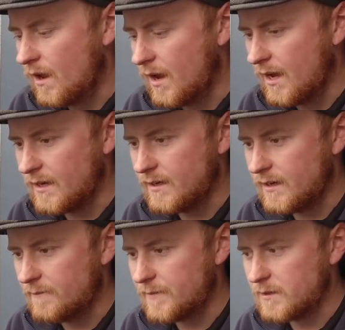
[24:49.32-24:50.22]

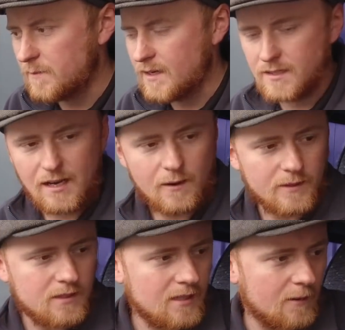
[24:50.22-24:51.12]
and that's basically how
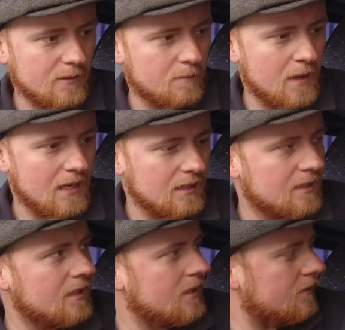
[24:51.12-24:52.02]
it's been
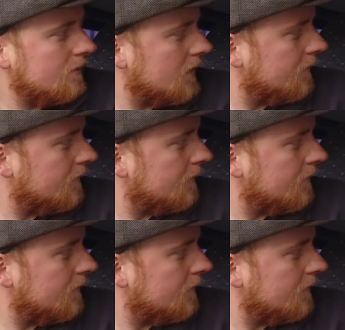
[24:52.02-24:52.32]
until he